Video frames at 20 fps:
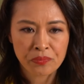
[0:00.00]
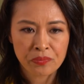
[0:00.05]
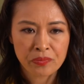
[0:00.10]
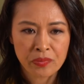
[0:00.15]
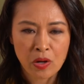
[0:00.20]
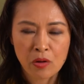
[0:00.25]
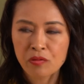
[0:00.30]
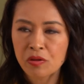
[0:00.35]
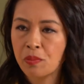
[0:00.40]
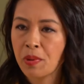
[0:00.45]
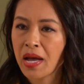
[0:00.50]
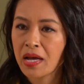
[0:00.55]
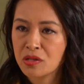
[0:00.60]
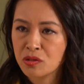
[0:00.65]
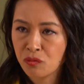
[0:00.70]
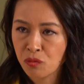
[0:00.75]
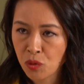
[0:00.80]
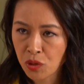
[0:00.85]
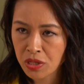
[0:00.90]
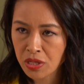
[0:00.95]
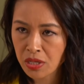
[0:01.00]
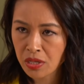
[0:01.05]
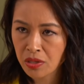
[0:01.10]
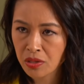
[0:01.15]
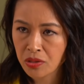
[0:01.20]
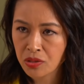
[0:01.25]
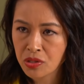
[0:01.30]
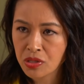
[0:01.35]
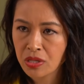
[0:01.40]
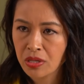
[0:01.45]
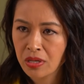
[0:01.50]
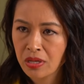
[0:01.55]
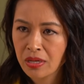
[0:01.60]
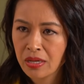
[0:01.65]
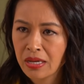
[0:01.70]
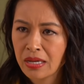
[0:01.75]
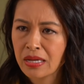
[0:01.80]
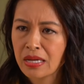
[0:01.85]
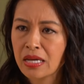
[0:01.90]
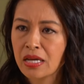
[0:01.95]
over the past 4 years,
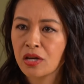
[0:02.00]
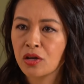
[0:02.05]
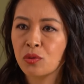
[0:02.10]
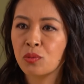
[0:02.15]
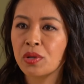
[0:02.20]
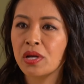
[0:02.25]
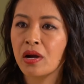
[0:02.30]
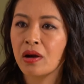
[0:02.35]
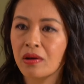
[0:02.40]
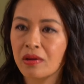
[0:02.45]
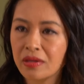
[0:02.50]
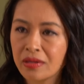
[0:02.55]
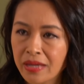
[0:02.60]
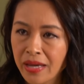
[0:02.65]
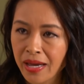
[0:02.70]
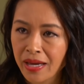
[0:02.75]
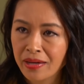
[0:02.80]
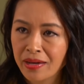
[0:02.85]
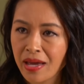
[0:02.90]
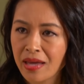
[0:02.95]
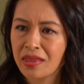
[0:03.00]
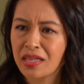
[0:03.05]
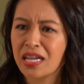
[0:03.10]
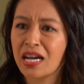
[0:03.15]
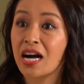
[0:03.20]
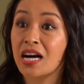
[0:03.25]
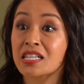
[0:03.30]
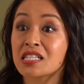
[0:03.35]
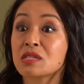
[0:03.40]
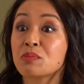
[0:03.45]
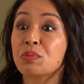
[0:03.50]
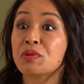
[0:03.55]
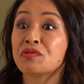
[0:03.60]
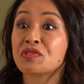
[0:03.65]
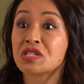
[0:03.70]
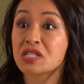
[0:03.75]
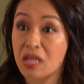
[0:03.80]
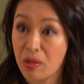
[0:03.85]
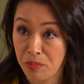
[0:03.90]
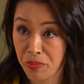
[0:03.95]
and here we are again at the cusp of
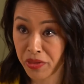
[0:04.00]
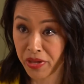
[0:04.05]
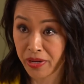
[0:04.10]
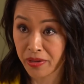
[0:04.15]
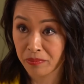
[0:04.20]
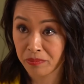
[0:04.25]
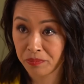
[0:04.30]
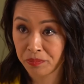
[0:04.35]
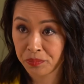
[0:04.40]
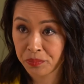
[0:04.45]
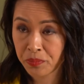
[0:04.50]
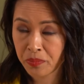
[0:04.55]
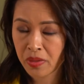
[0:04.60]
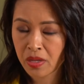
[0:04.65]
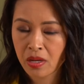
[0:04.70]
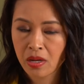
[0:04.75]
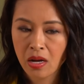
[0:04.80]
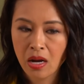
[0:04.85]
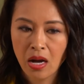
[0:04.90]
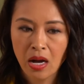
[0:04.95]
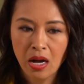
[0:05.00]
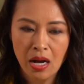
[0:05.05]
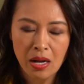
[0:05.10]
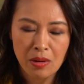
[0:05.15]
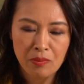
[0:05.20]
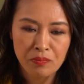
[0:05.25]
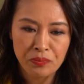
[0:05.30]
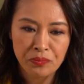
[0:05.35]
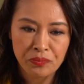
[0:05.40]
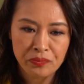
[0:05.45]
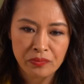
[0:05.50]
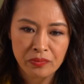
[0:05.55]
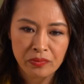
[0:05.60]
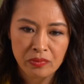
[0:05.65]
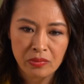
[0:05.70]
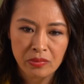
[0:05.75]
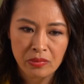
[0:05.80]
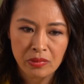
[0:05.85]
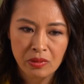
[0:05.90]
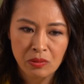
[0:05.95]
something.
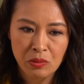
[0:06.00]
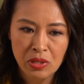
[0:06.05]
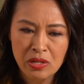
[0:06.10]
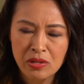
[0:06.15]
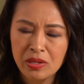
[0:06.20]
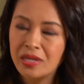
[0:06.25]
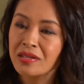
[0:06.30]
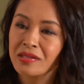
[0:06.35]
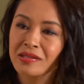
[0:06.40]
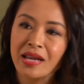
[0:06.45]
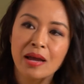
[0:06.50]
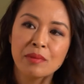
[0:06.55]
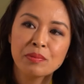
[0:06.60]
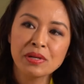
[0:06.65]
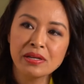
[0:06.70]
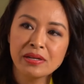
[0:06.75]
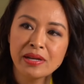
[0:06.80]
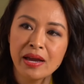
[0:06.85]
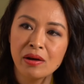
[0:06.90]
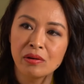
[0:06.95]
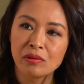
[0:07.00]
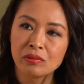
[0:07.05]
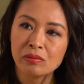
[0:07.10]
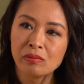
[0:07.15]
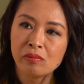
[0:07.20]
What do you think is happening now?